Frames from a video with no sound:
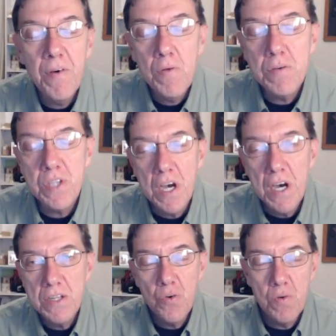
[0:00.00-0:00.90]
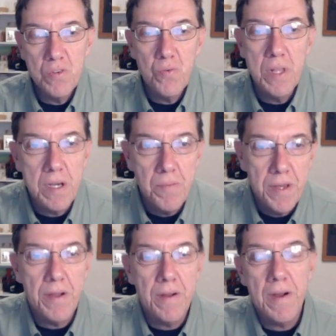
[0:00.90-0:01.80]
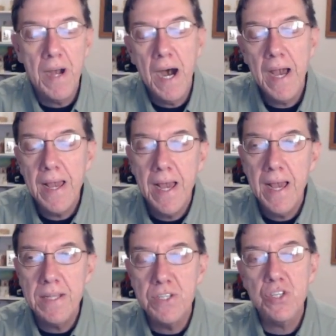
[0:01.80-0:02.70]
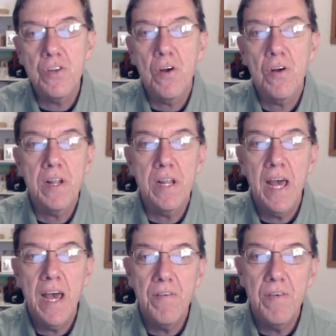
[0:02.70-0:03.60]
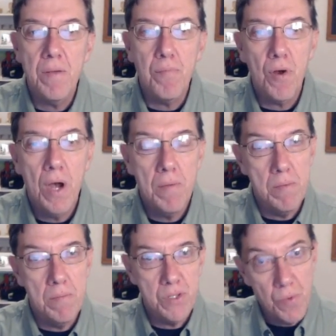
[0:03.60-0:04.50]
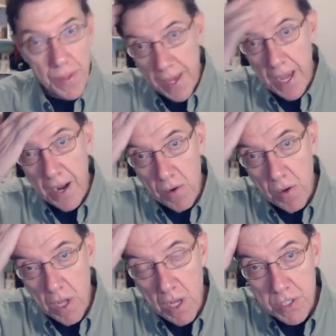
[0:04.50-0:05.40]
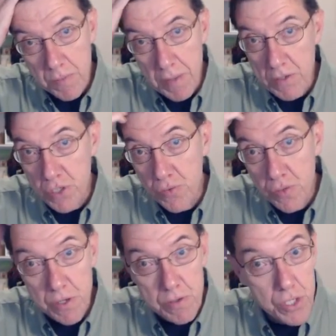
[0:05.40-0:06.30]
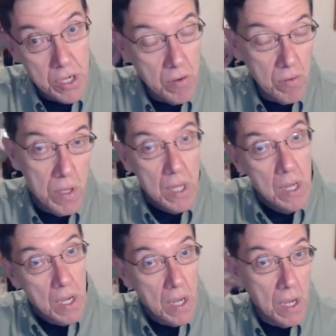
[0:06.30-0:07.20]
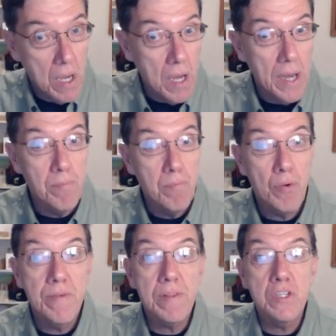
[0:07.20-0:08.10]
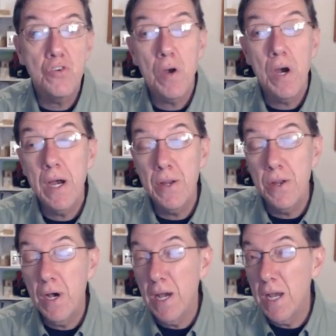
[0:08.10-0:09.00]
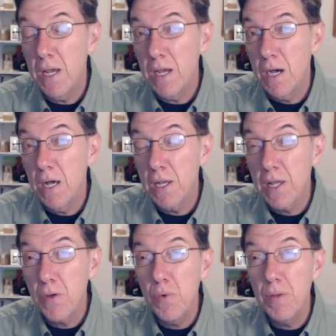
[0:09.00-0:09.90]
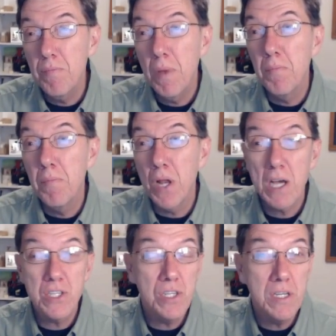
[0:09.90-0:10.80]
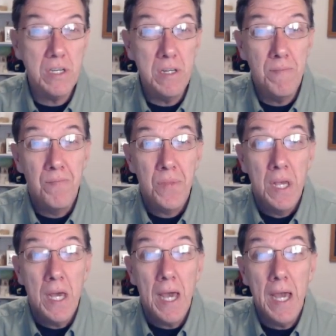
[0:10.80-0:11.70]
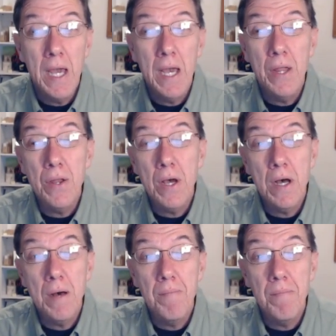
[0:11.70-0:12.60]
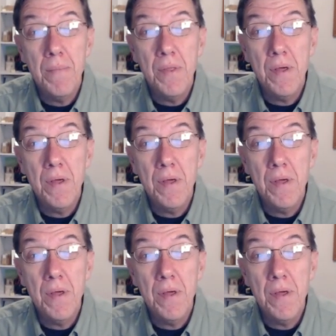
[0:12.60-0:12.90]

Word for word: Hey folks, George Willingham here. I had started having problems with hair loss about 2 years ago. I briefly tried a liquid Minoxidil, and the